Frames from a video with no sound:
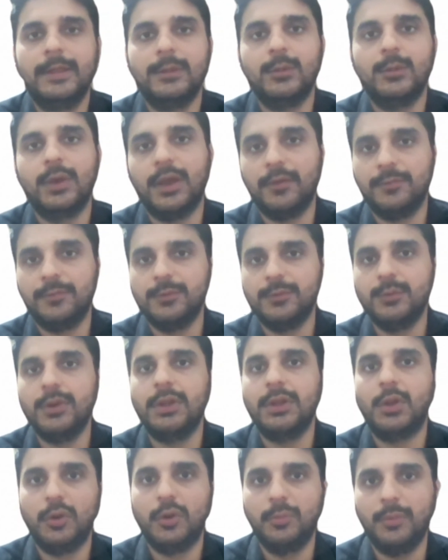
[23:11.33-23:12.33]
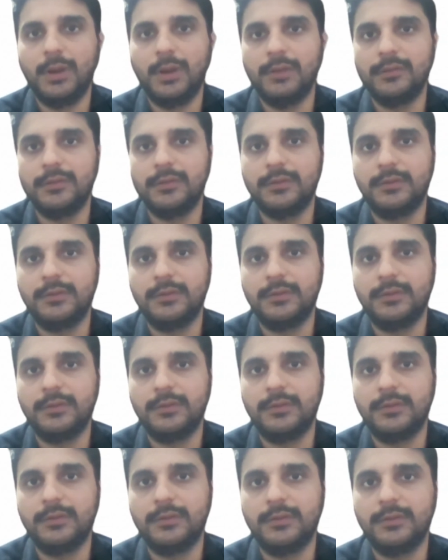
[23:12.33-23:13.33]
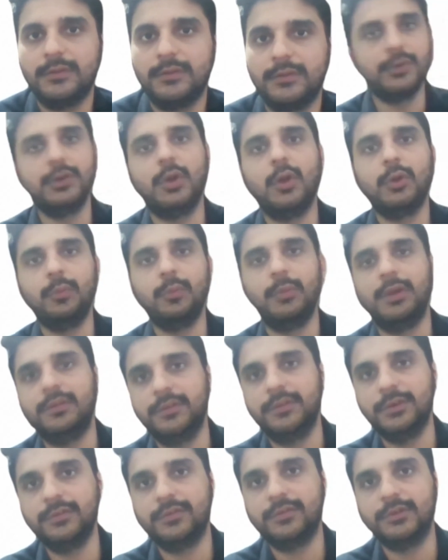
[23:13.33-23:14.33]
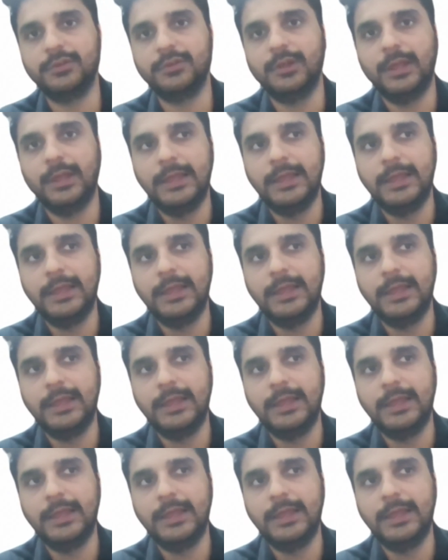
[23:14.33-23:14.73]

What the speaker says: you have to anonymize it. So after anonymization,